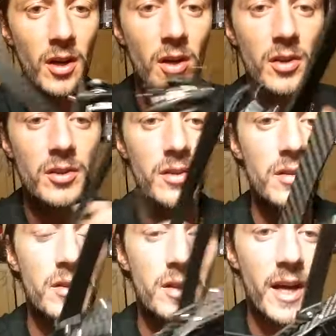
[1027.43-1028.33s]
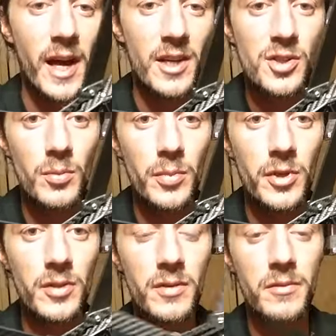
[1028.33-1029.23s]
on the actual
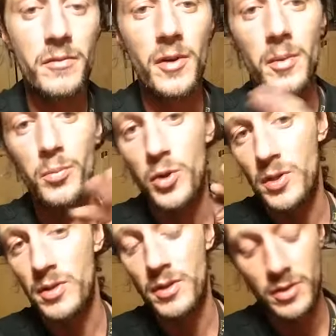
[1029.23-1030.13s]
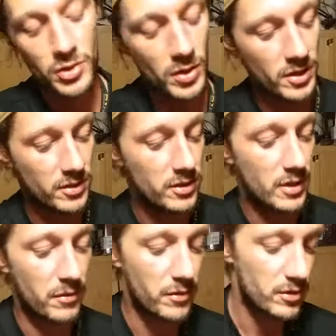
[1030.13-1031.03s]
build of the frame, putting the electronics and
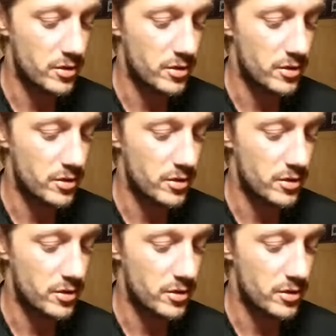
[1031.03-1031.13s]
stuff in.